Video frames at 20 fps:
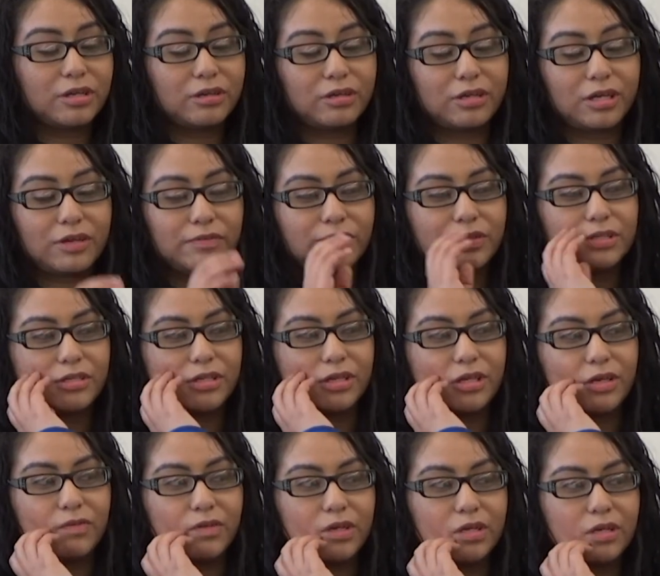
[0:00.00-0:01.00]
give
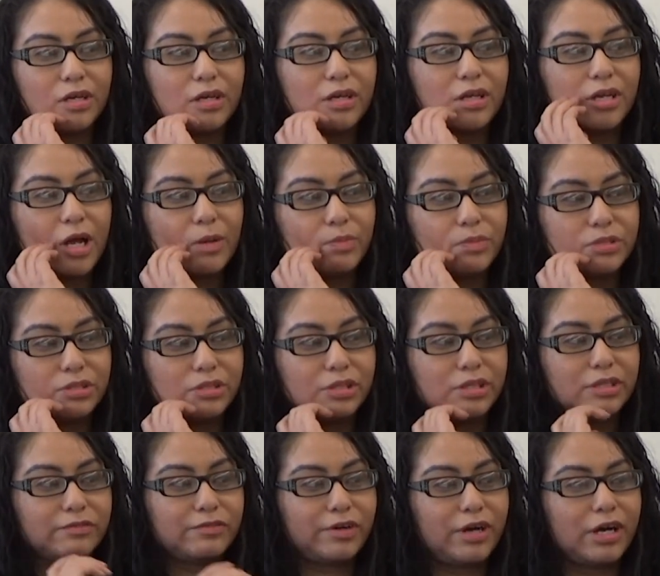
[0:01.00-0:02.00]
it an
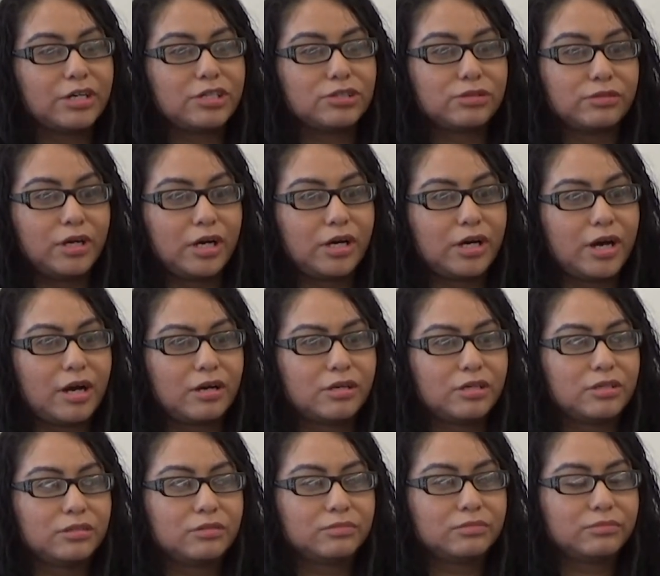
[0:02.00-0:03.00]
opportunity for our
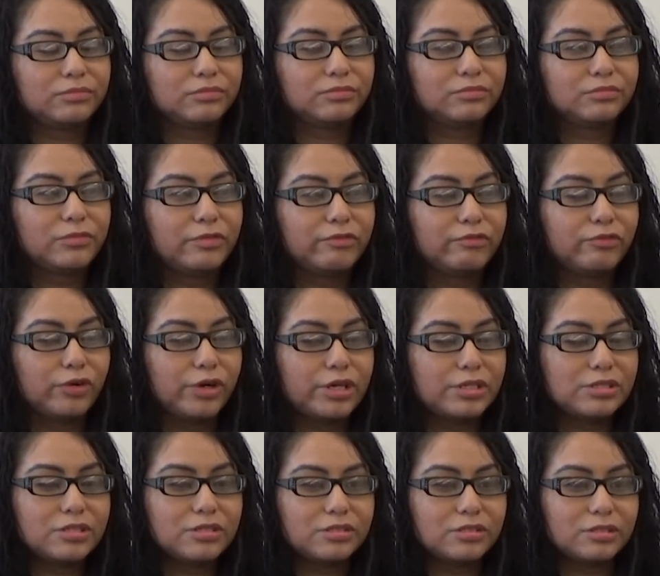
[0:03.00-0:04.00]

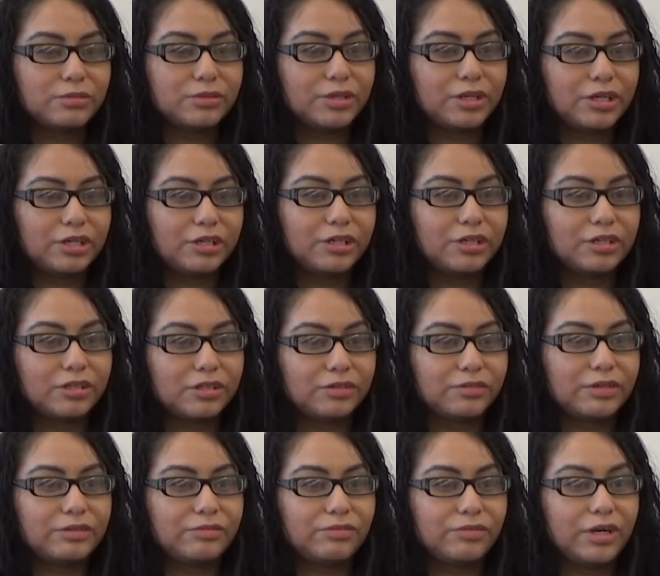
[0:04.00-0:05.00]
voices to be heard the
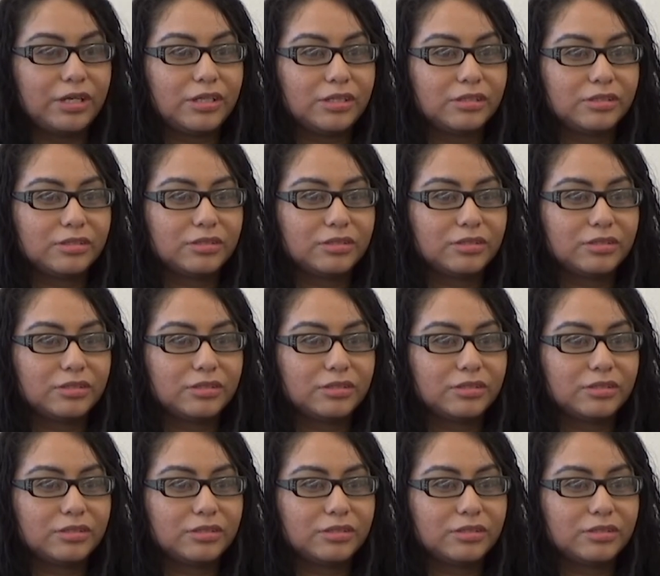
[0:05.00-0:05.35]
way we want.